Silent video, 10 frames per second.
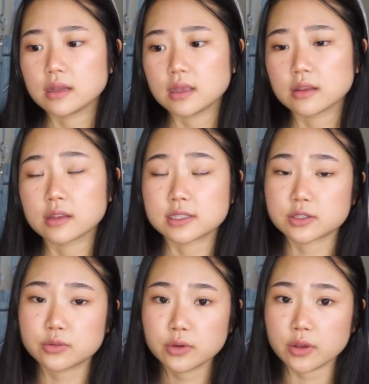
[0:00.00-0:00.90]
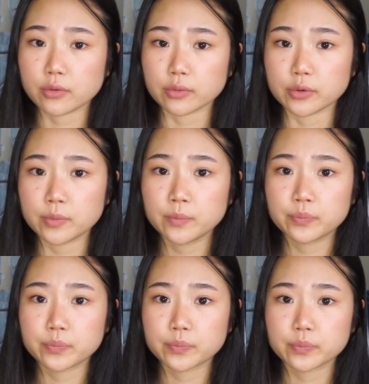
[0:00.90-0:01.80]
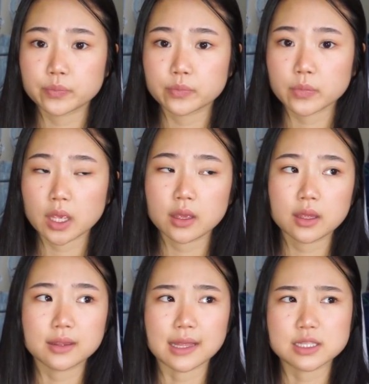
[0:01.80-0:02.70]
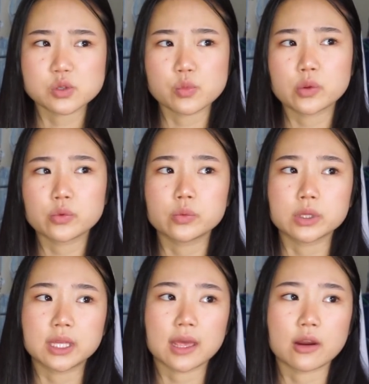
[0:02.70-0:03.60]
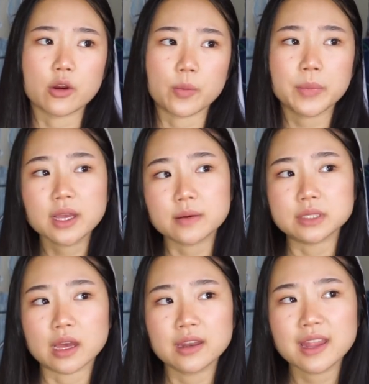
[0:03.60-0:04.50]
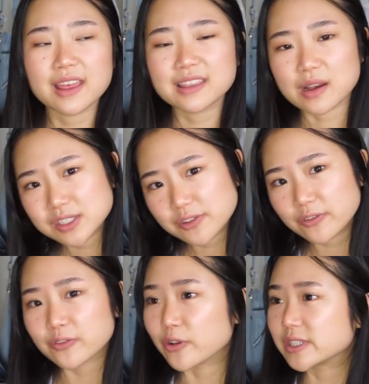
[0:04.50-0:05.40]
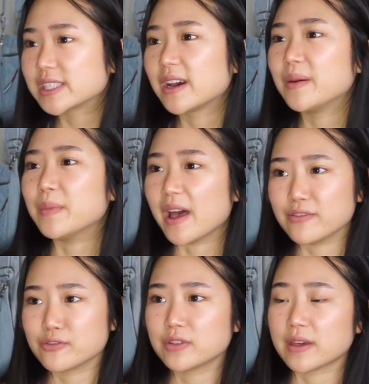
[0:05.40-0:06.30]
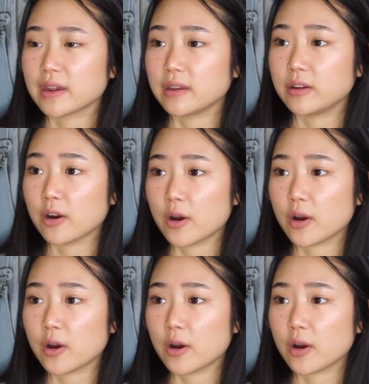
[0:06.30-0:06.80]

in the studio room, that's when we would get our makeup done, and that was the first time ever that I got